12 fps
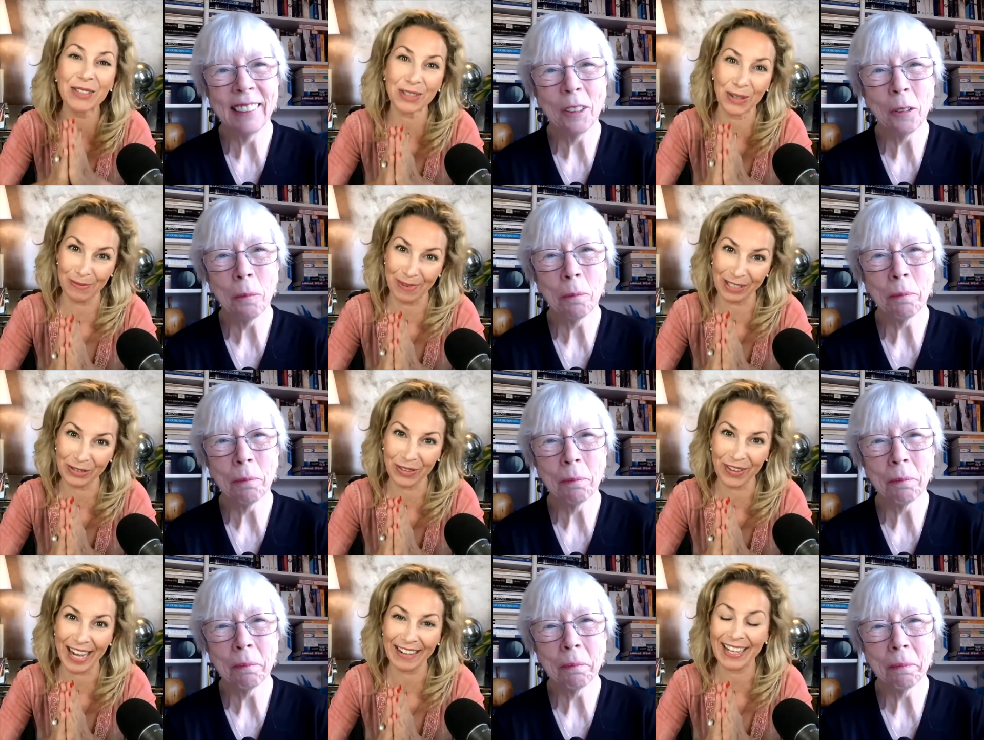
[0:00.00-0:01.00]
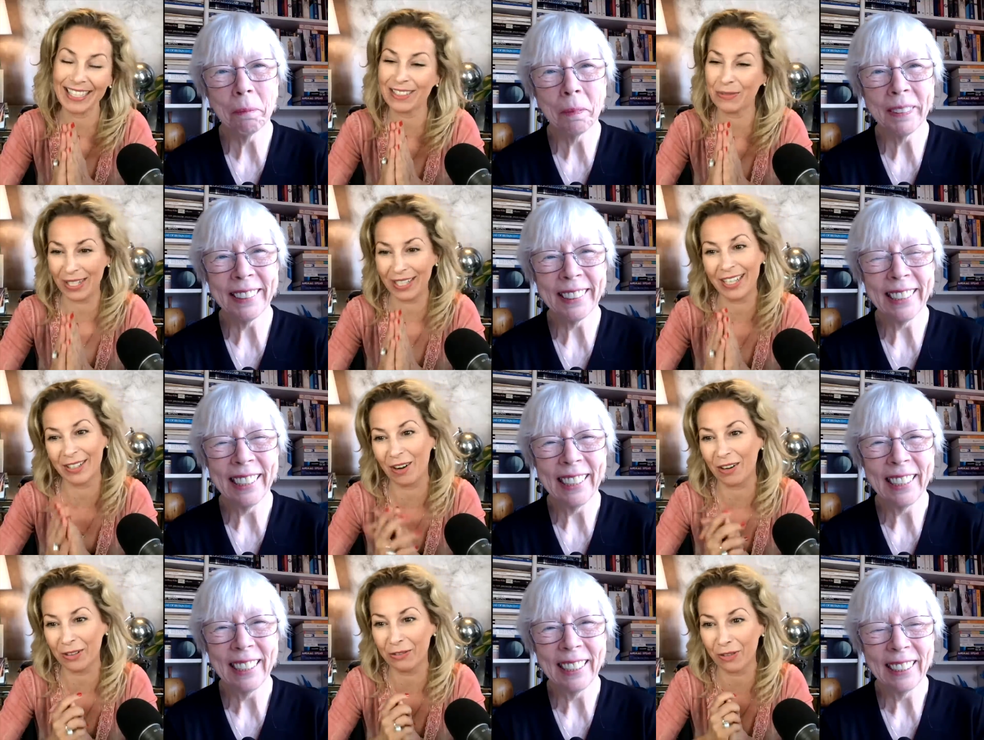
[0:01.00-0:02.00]
Speaker 1: you so much for that. That's really an
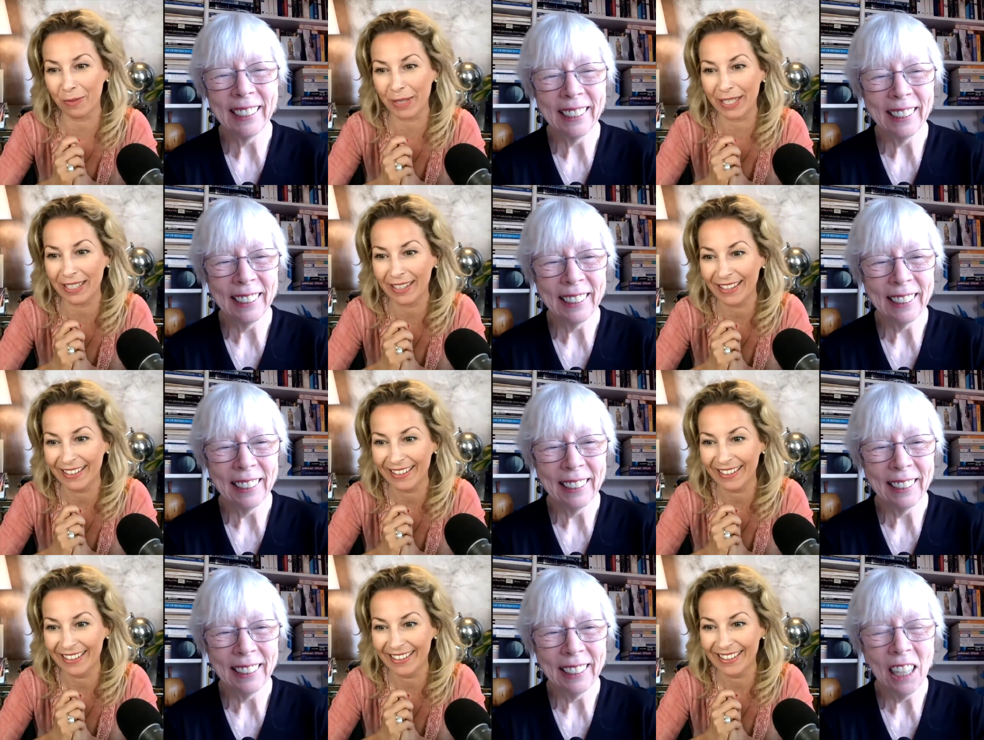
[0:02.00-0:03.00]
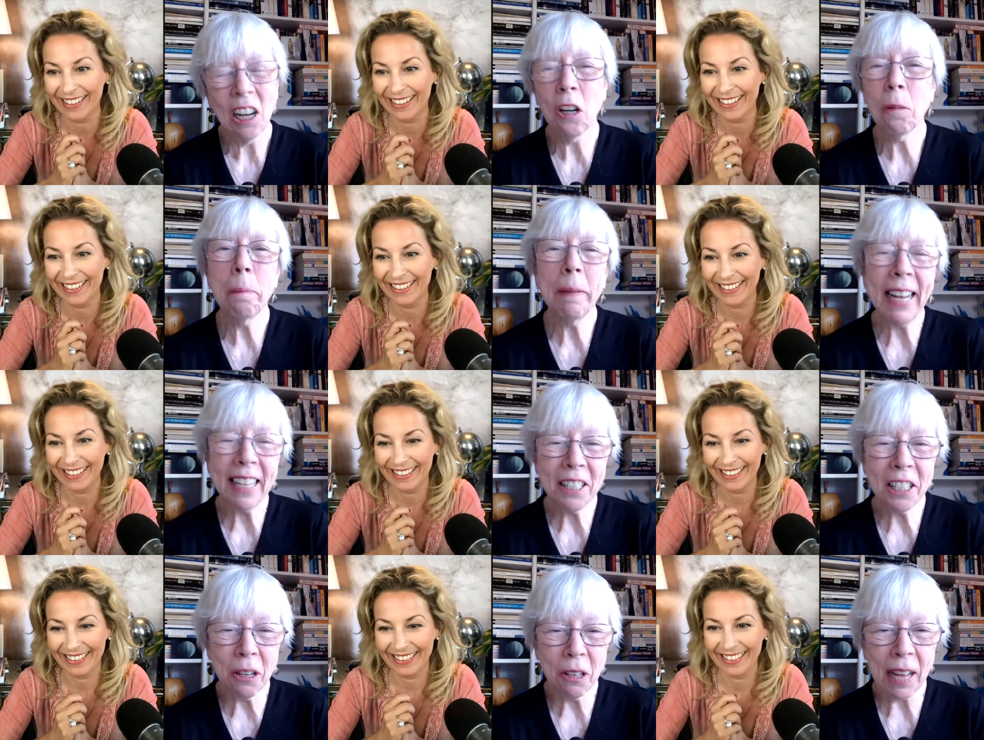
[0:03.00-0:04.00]
honor for me.
Speaker 2: Oh,
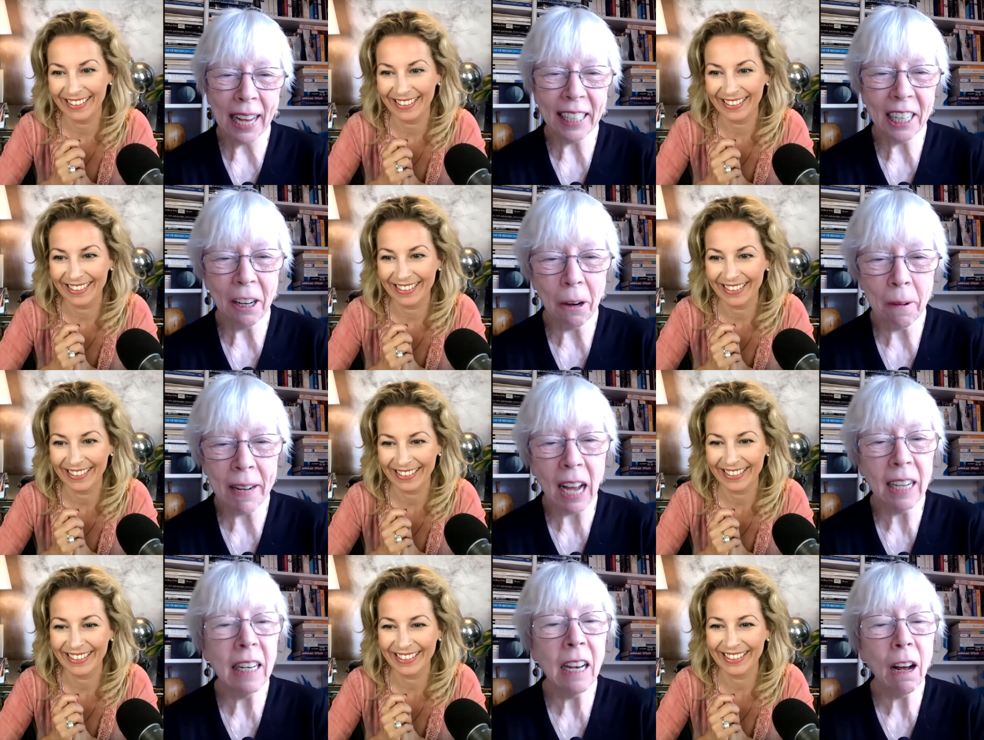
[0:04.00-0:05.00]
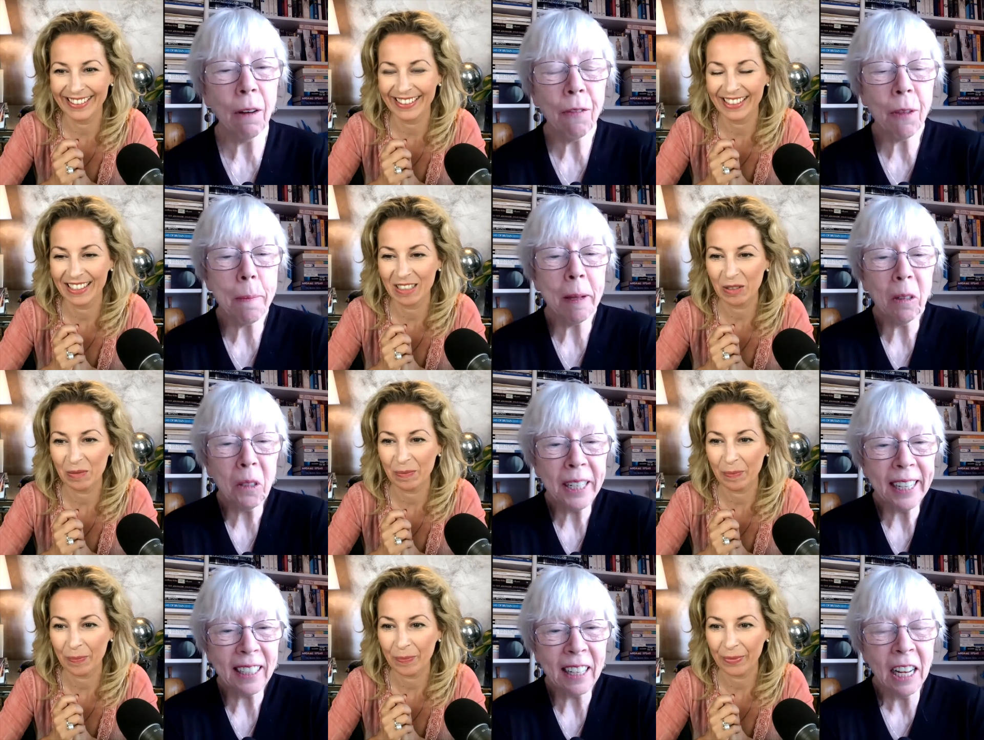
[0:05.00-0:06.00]
bless you. Thank you. And I love the
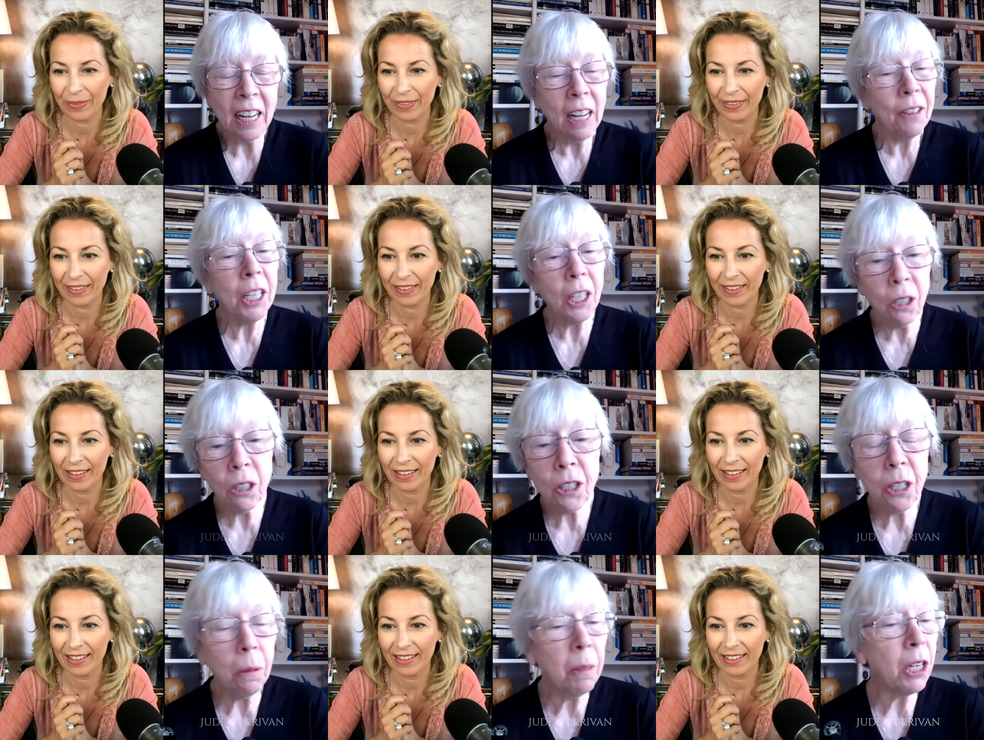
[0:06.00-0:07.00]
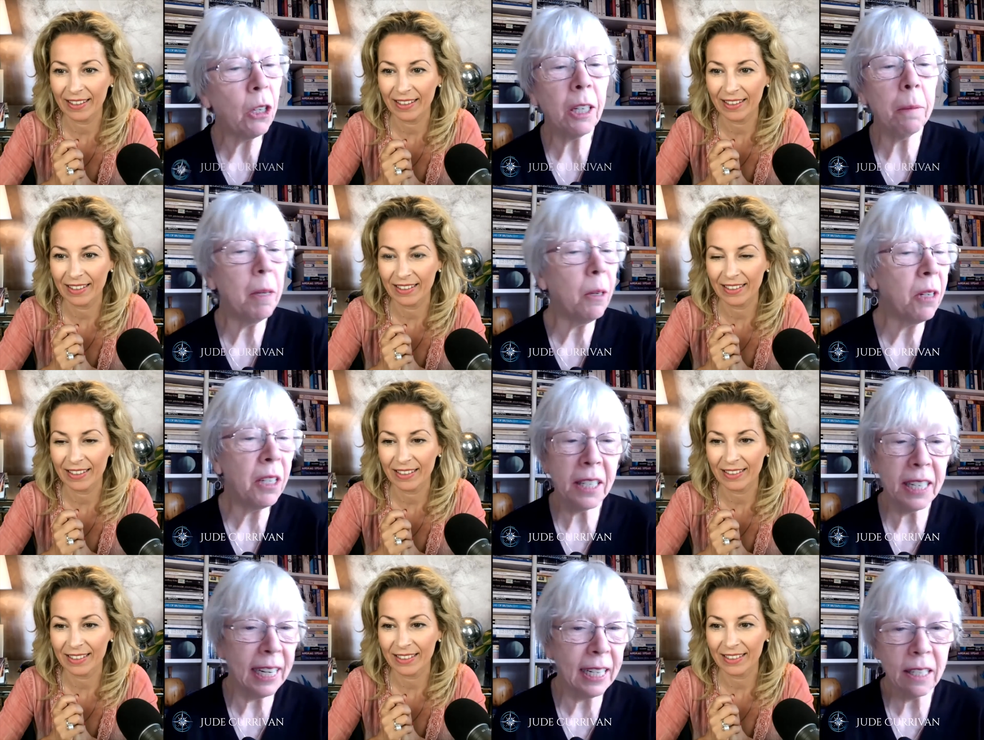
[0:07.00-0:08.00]
building that you're doing with your
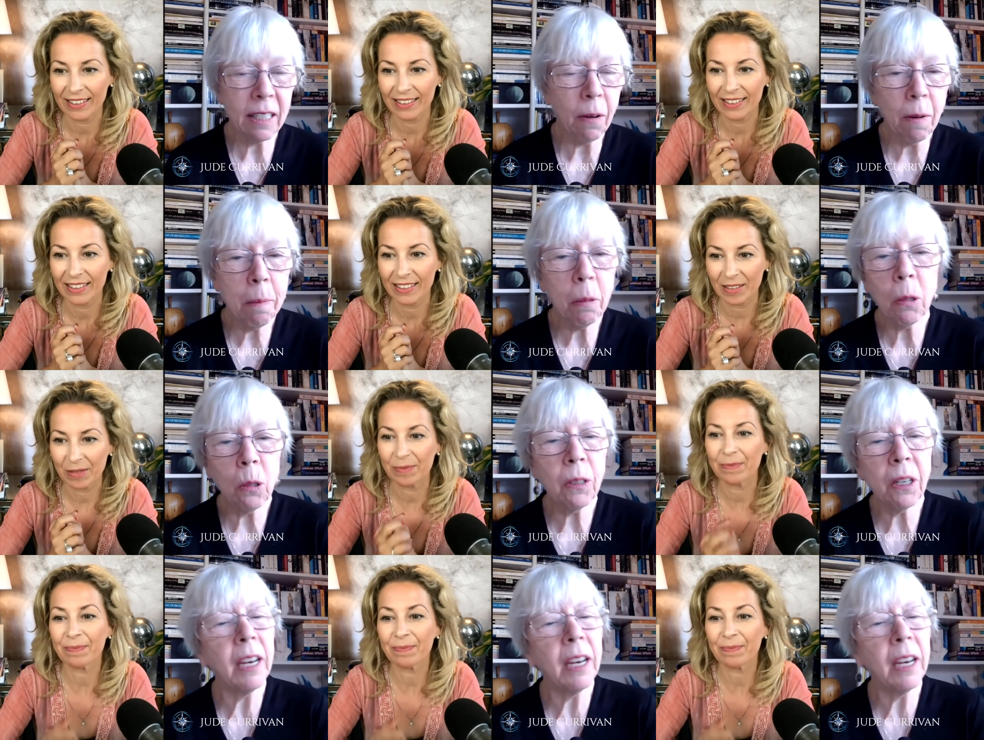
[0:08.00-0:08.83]
community. It's so important